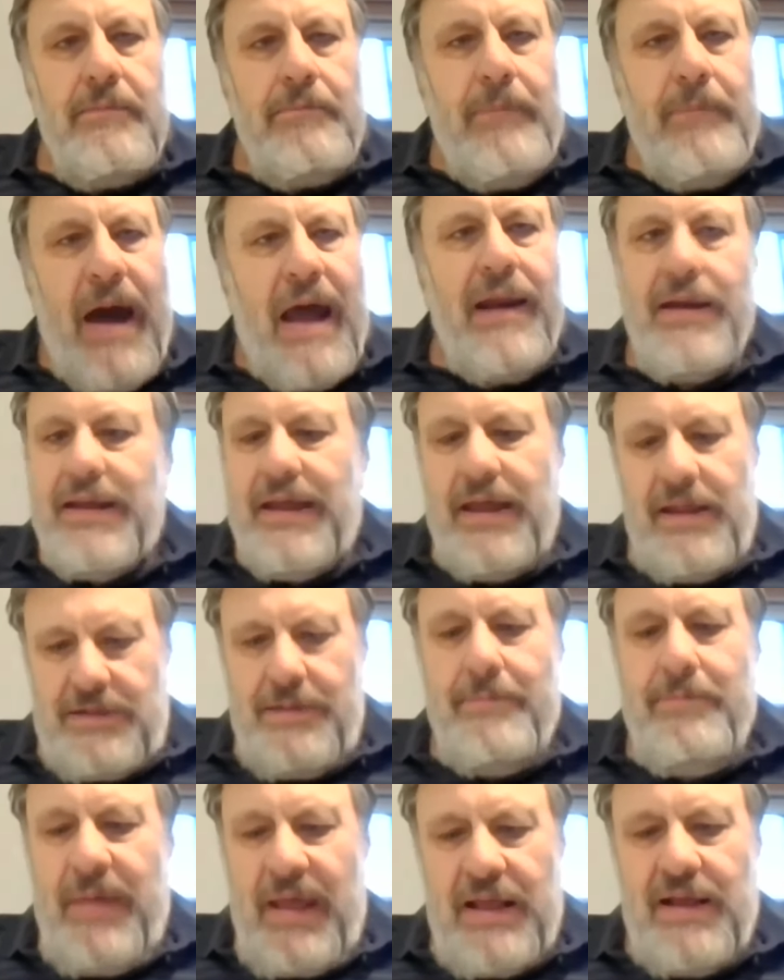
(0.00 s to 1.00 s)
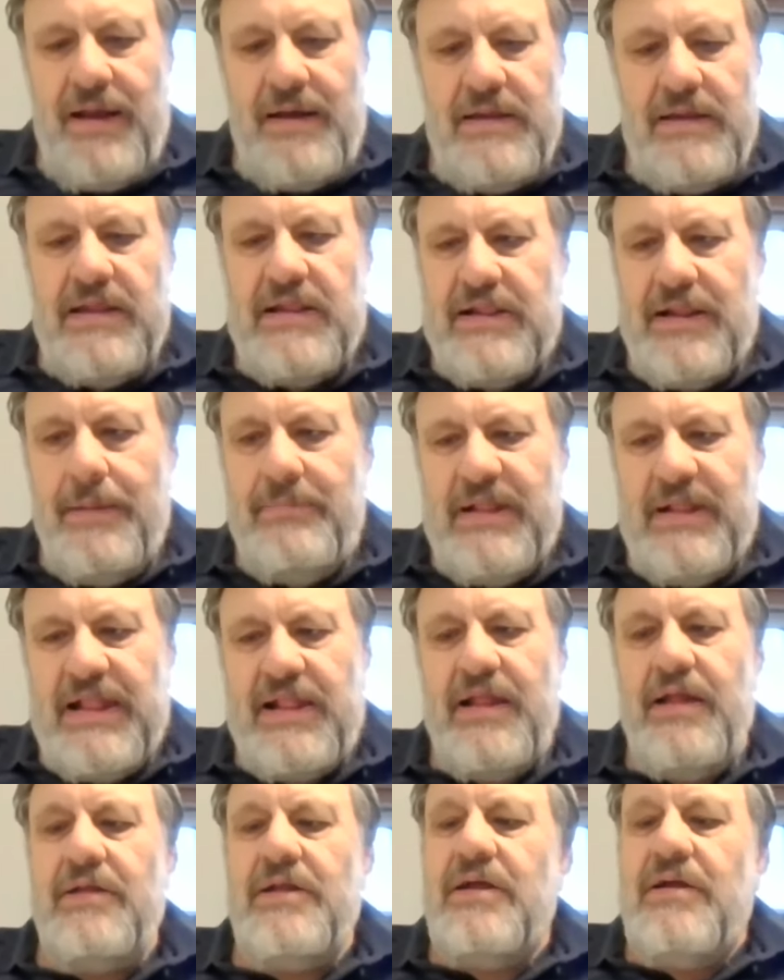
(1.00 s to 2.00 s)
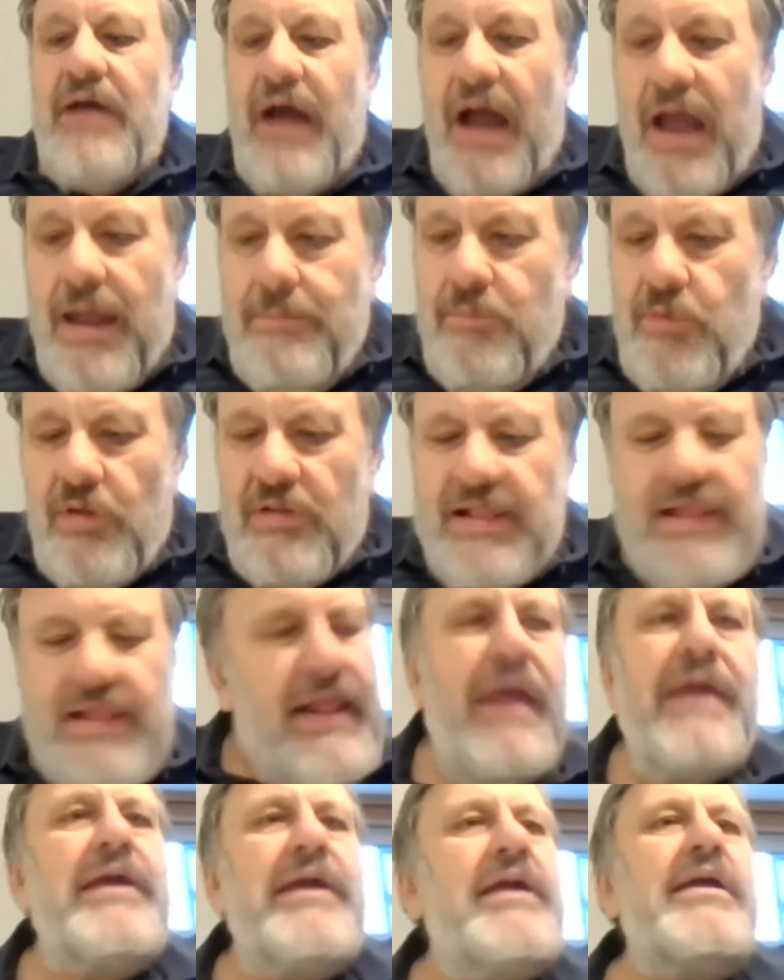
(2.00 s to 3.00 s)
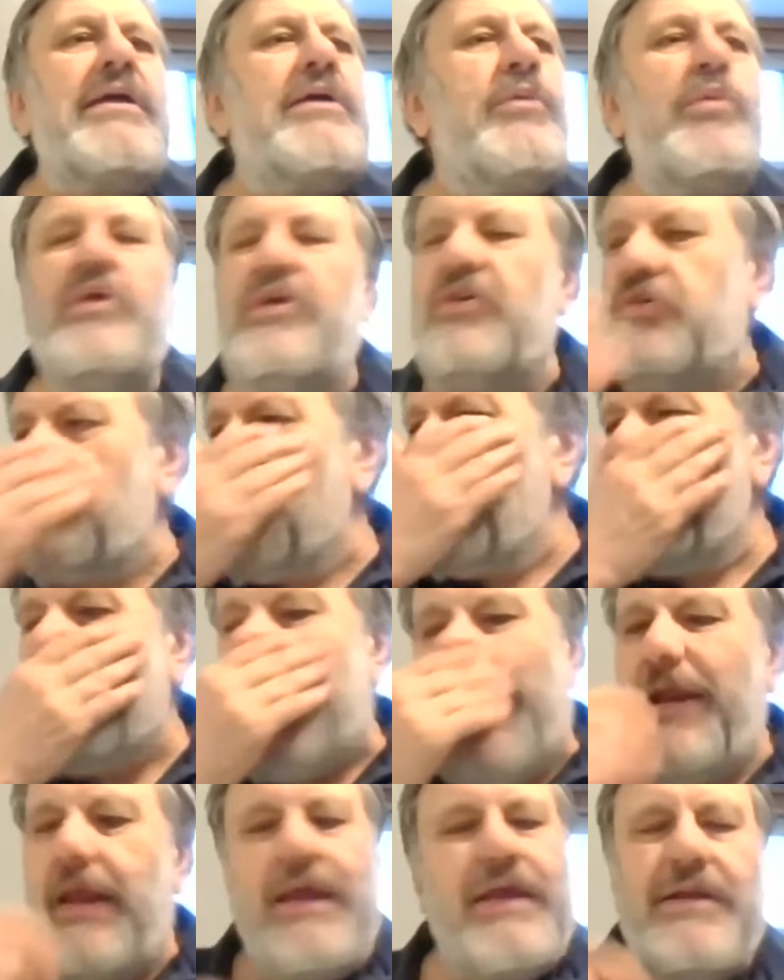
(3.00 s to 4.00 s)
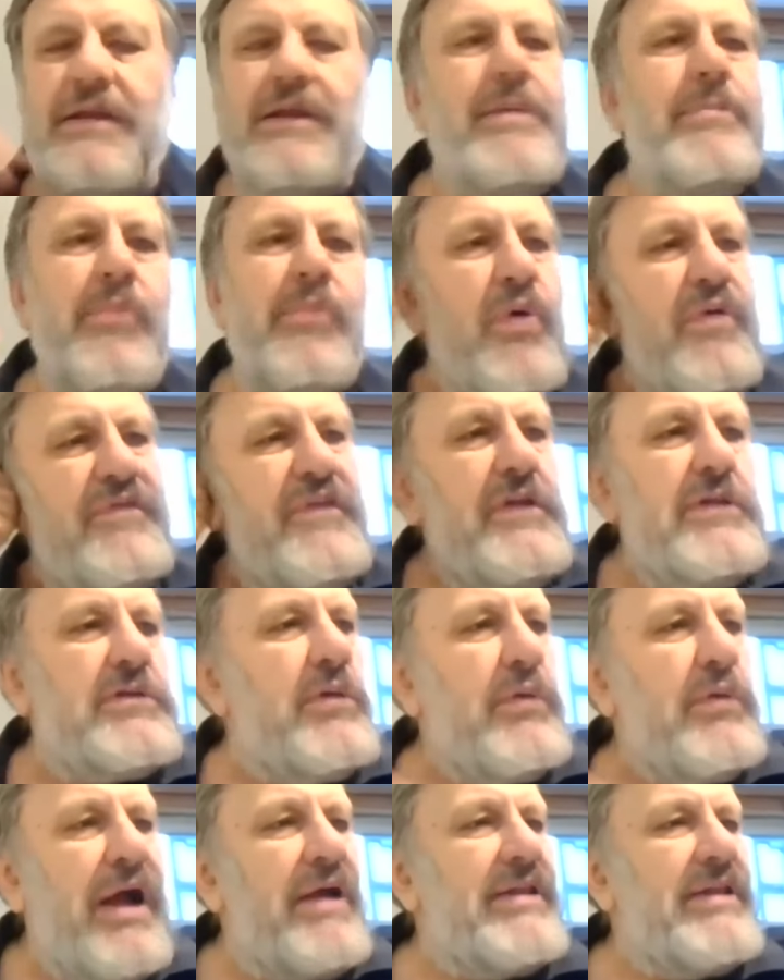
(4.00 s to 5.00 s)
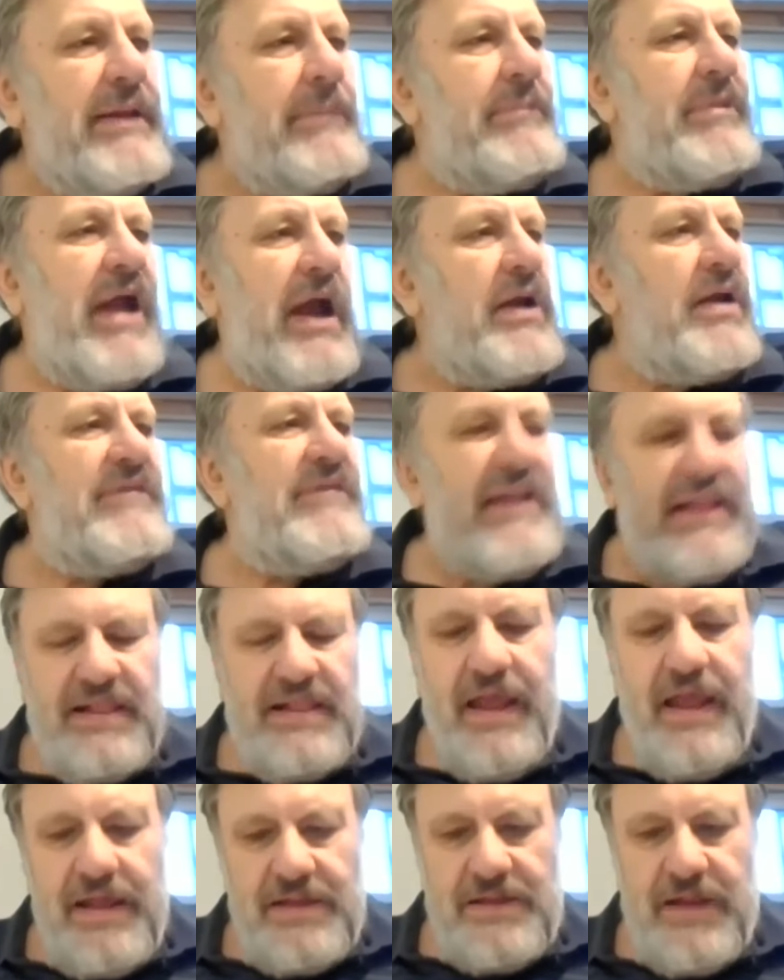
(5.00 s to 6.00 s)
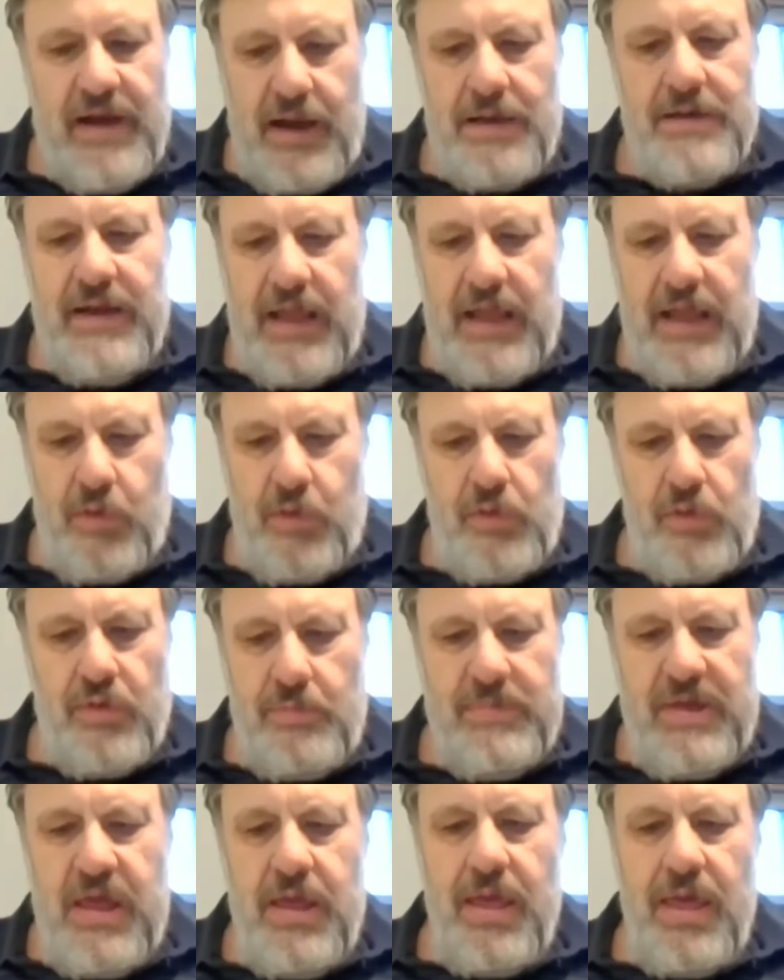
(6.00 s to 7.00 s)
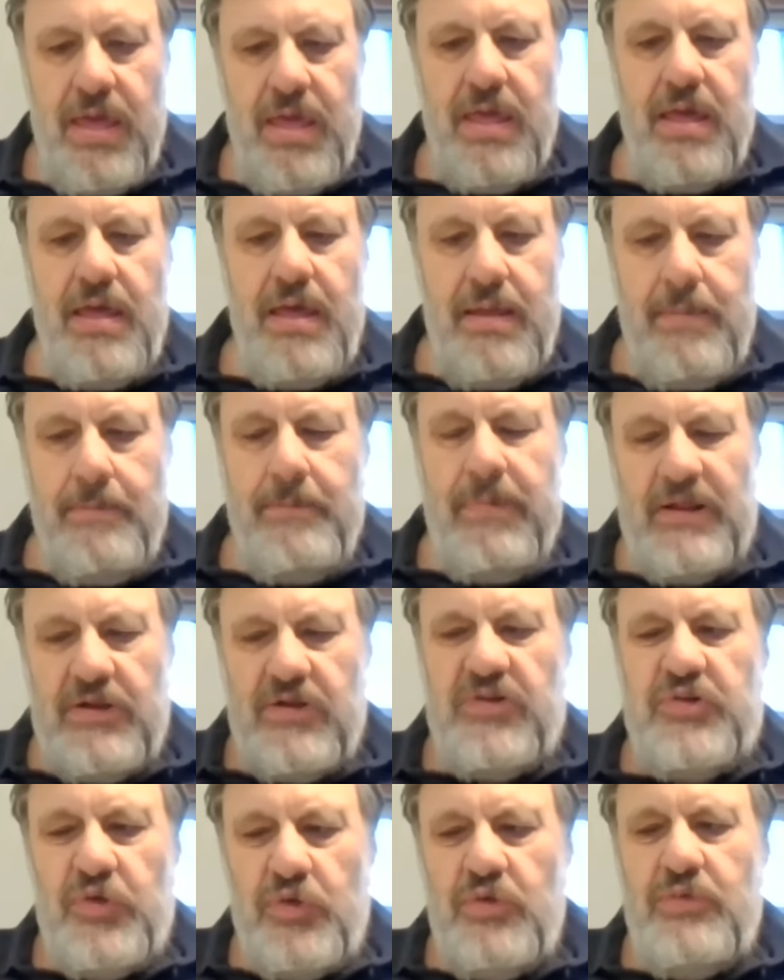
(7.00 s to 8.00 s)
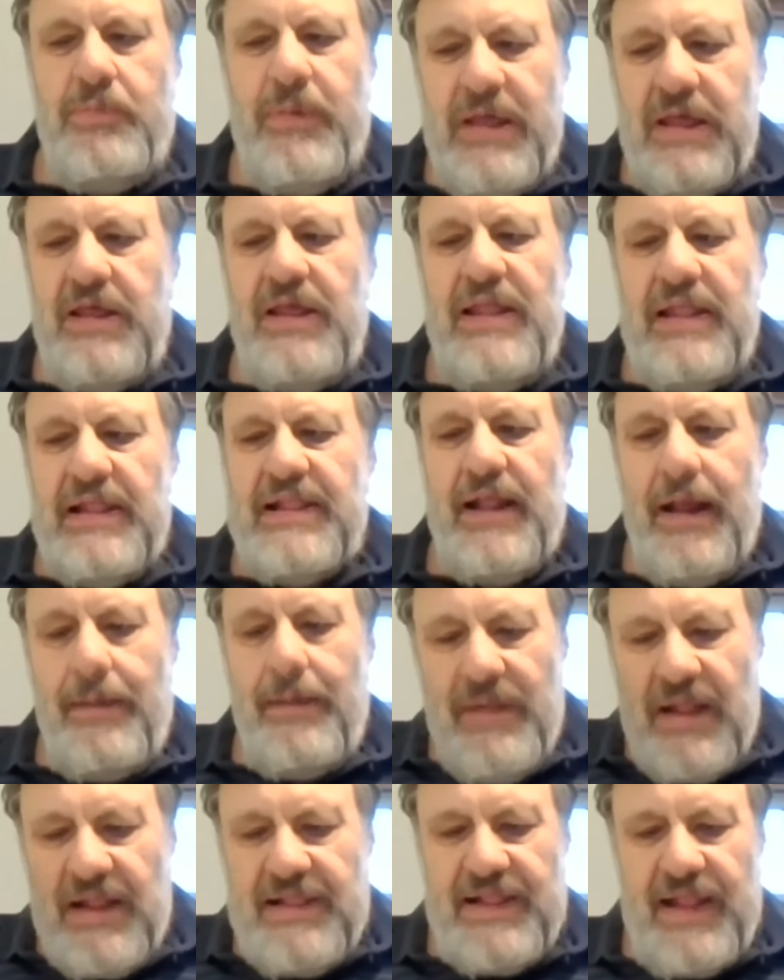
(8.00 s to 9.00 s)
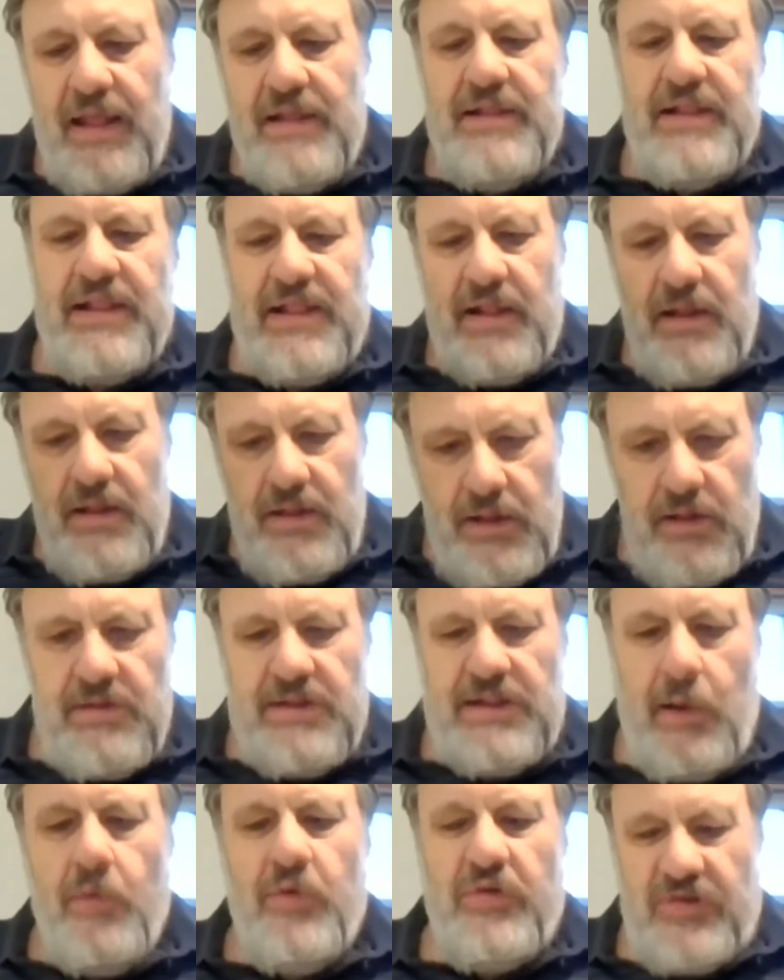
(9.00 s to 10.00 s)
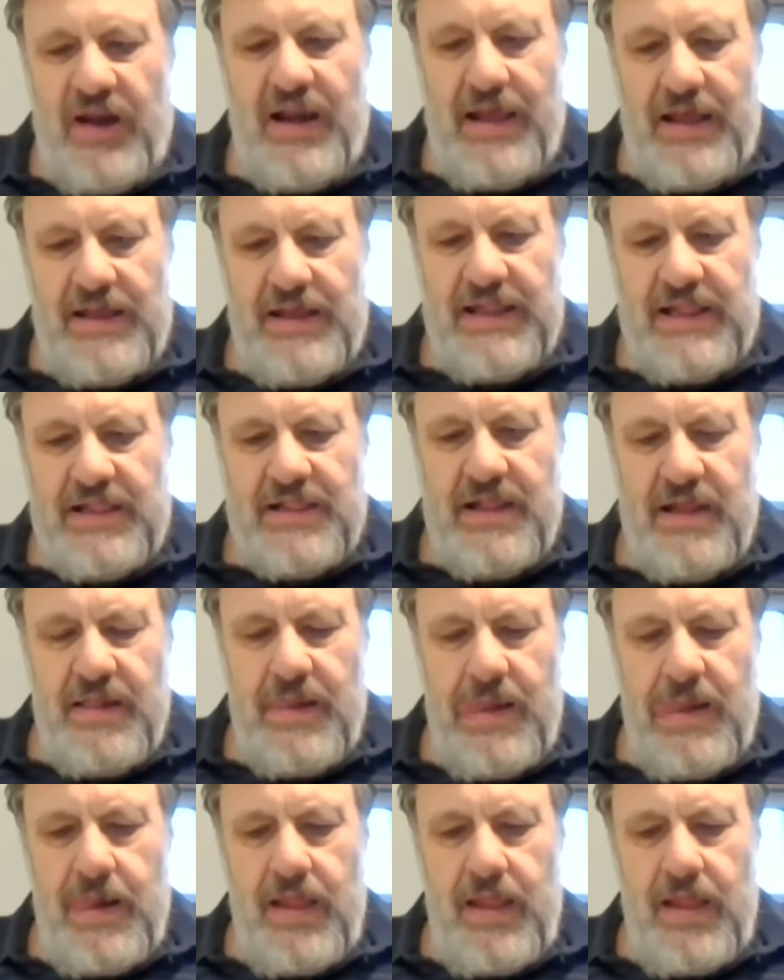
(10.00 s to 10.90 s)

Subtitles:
market mechanisms, I'm not saying we should directly move into some kind of a state-run economy, but should be in some sense socialized.